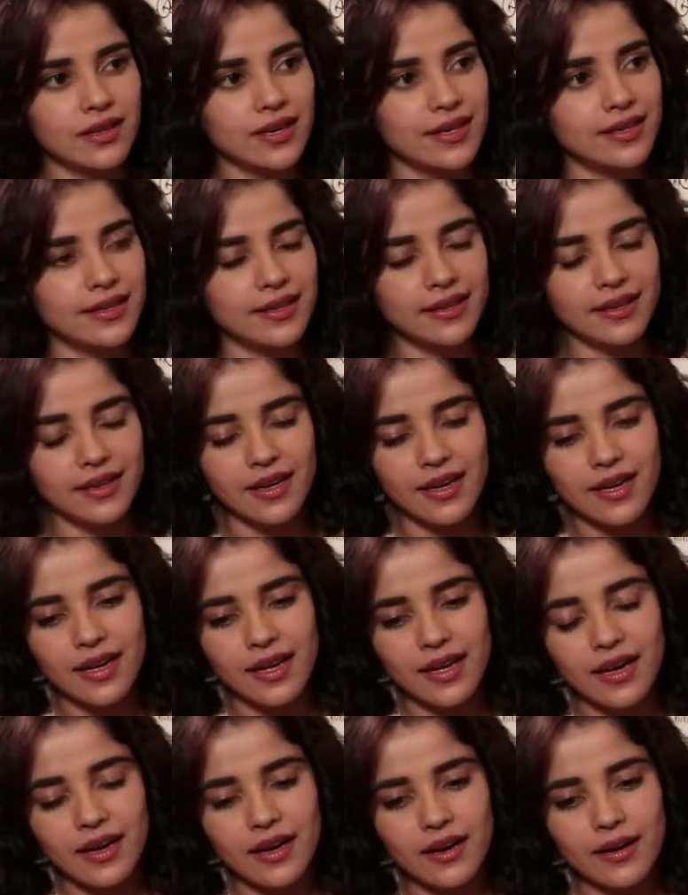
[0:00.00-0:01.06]
I did,
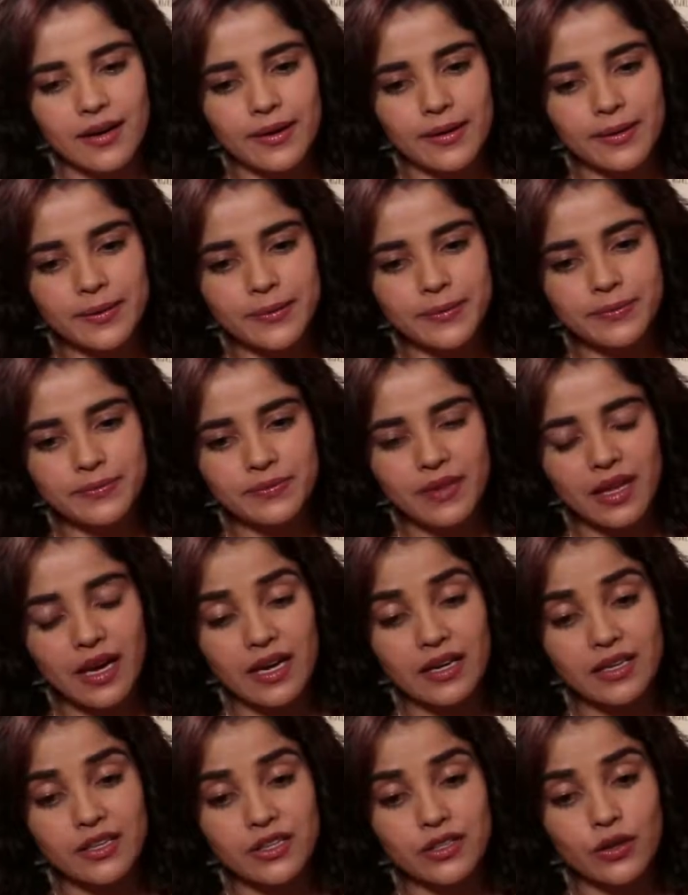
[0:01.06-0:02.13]
uh,
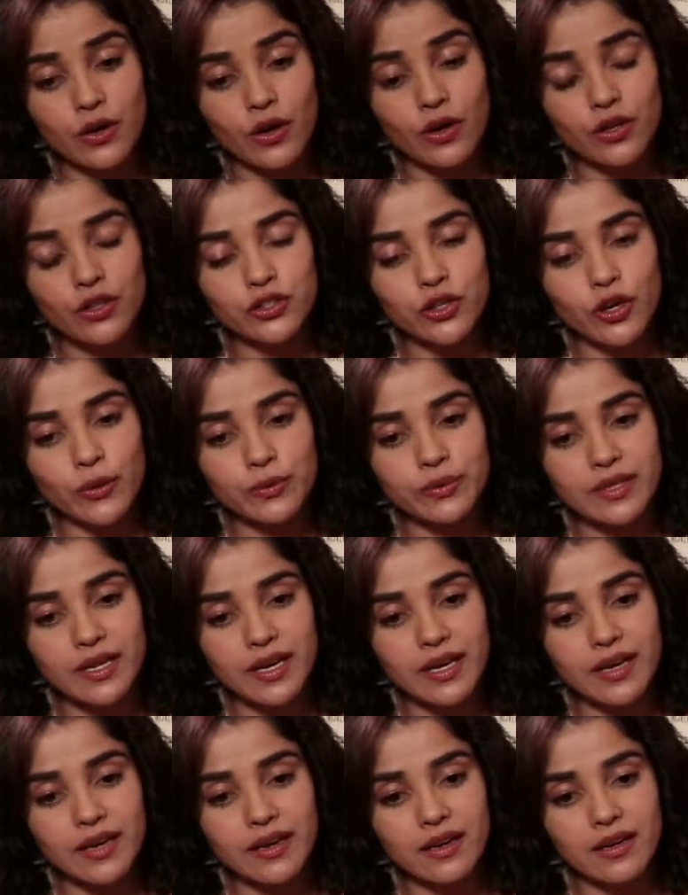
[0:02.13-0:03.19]
I did odd jobs
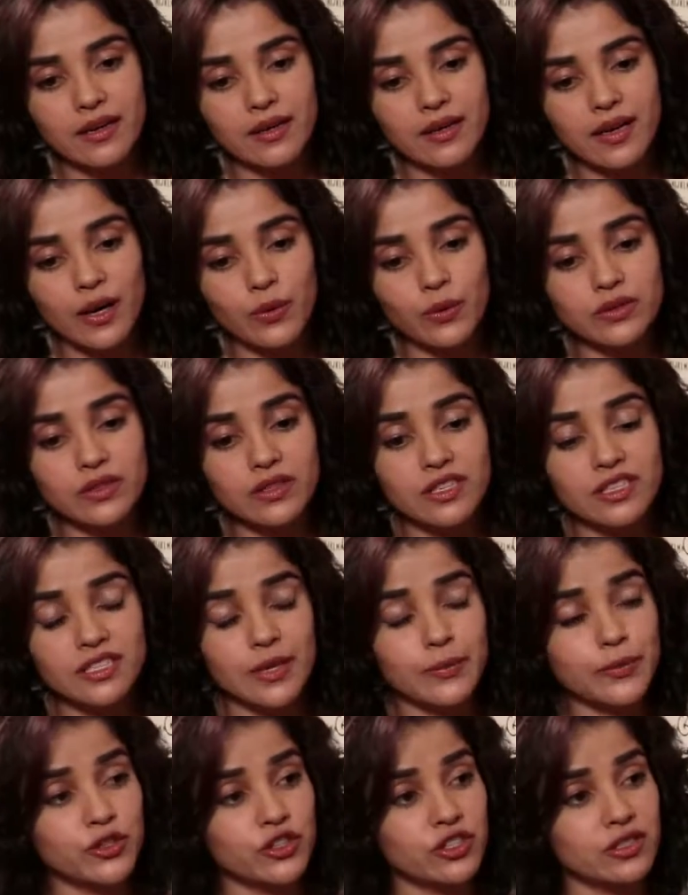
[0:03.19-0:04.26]
like uh, I was a
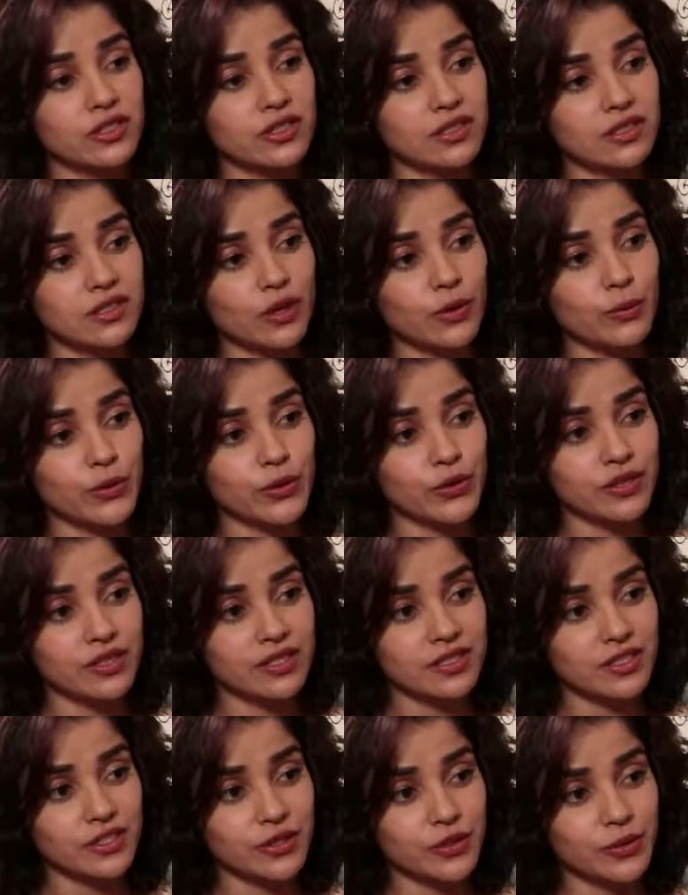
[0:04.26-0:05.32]
receptionist in a computer
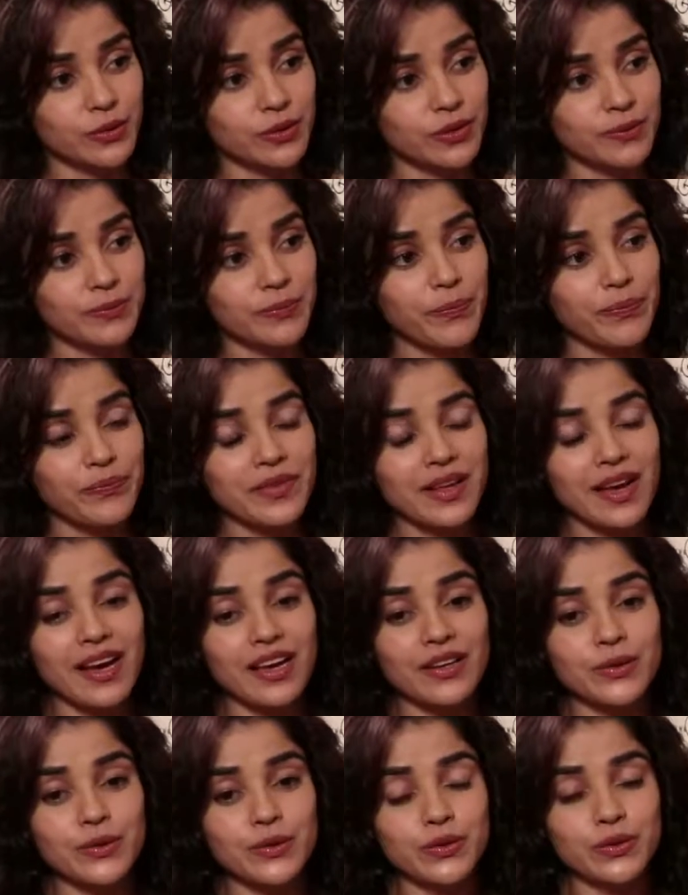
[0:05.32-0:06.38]
institute.
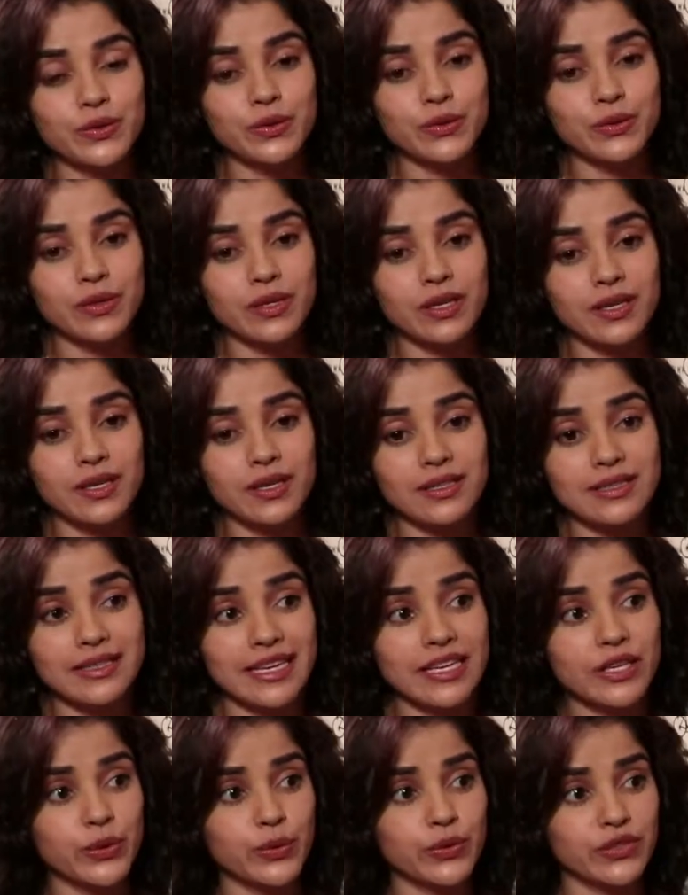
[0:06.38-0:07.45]
I used to uh,
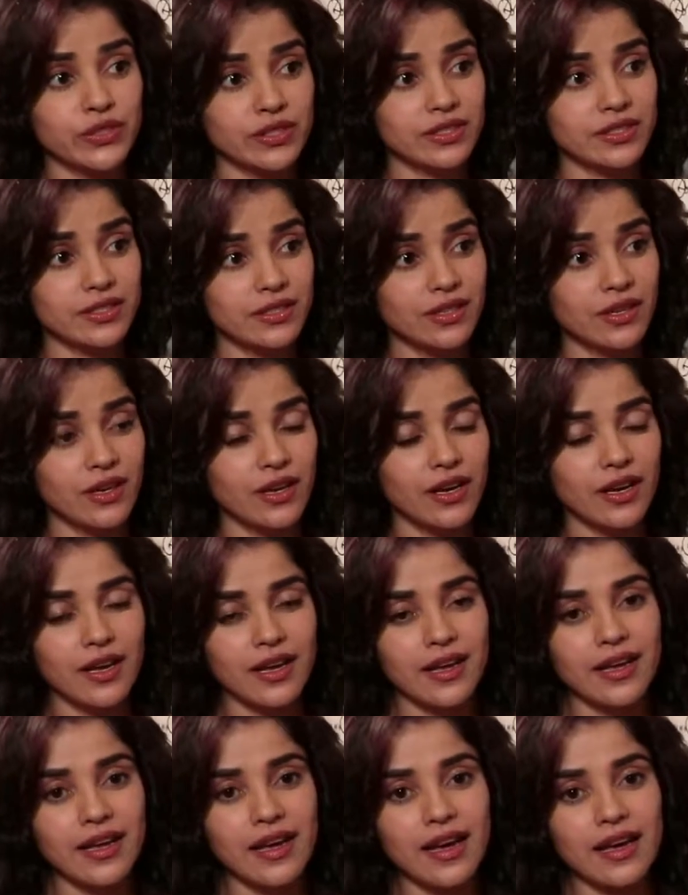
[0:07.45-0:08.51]
take tuitions,
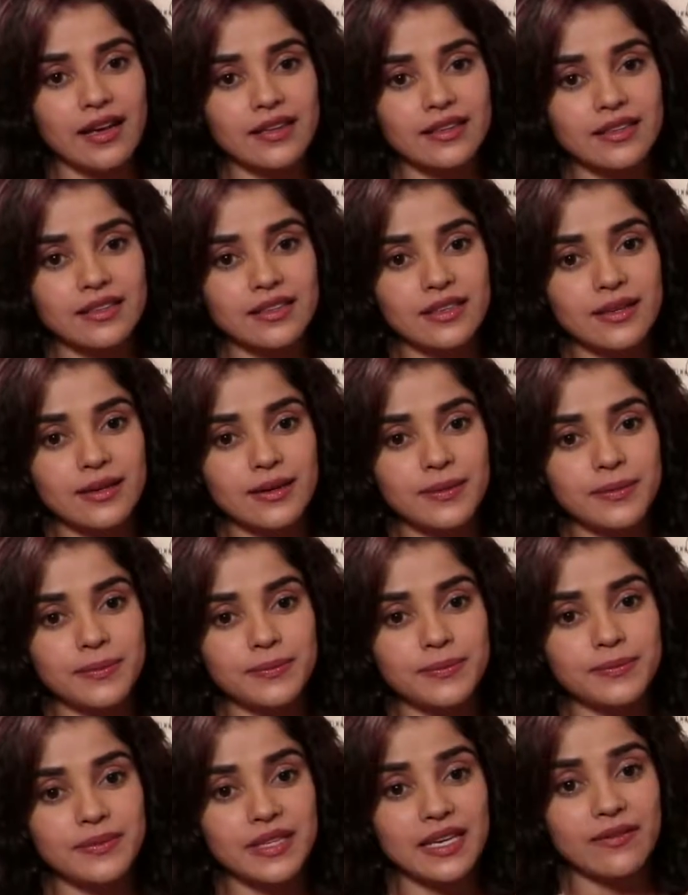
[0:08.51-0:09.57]
and uh,
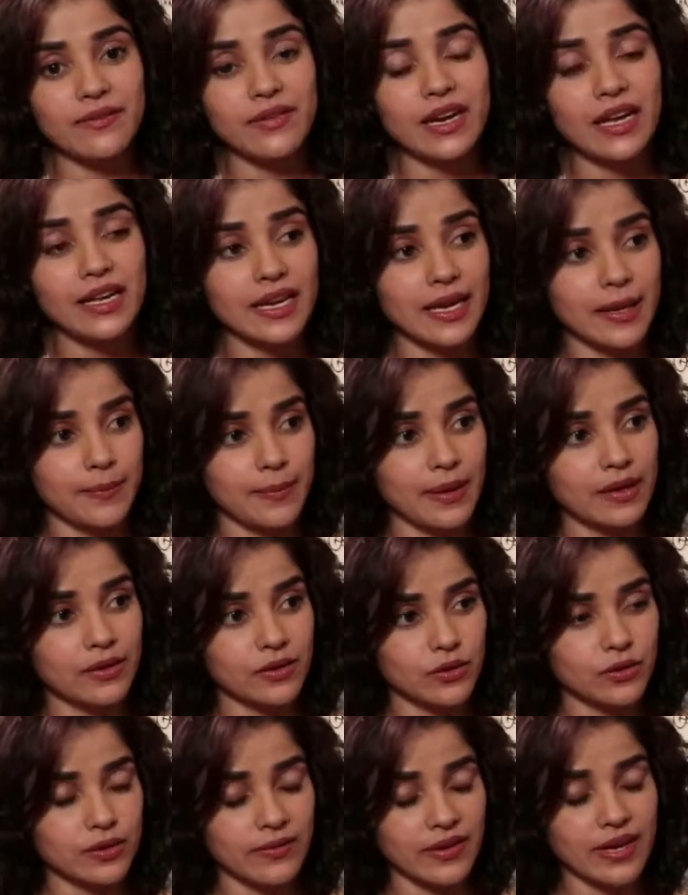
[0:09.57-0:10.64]
then when I came
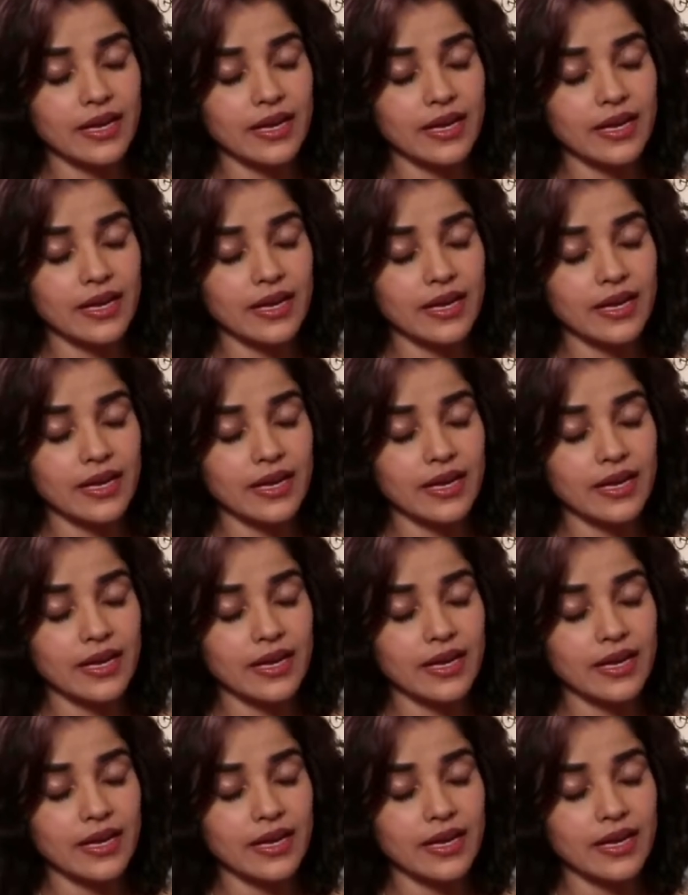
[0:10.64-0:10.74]
back to, when